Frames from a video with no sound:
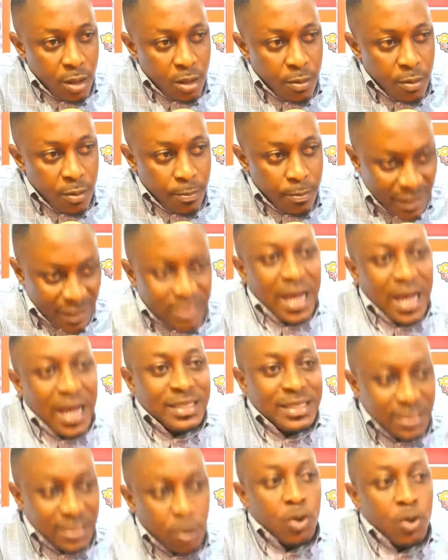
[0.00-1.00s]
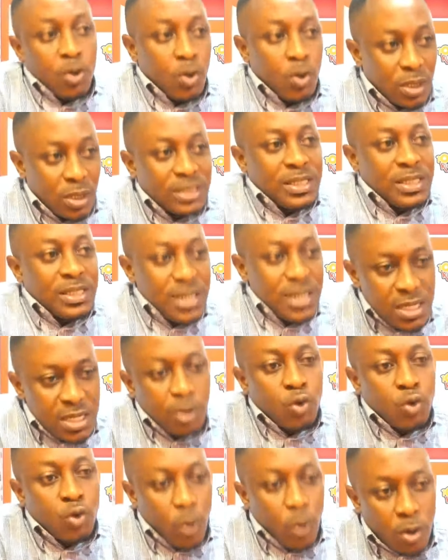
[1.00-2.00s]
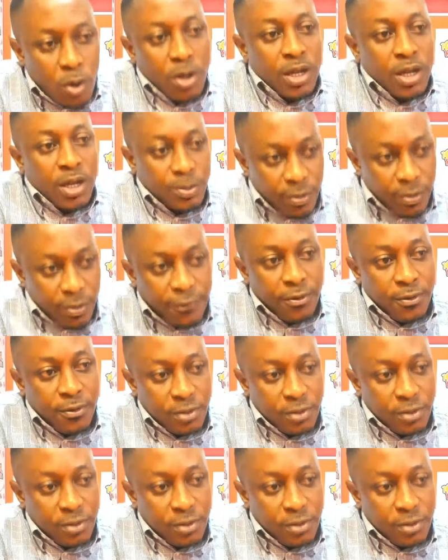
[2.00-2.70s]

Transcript: But I think Sekou Doku still need to work on his midfield.